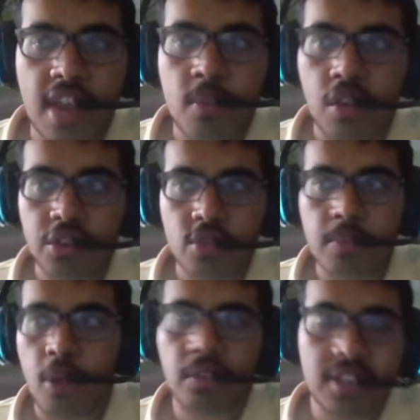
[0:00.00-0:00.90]
We all knew
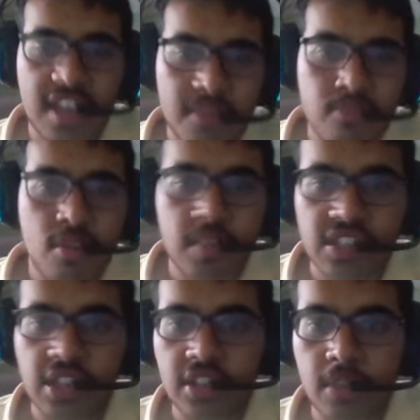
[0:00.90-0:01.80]
Poland had pretty much
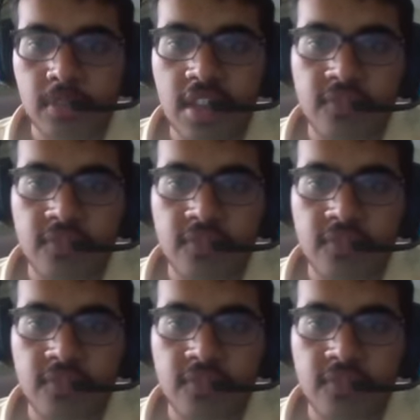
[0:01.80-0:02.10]
nothing to play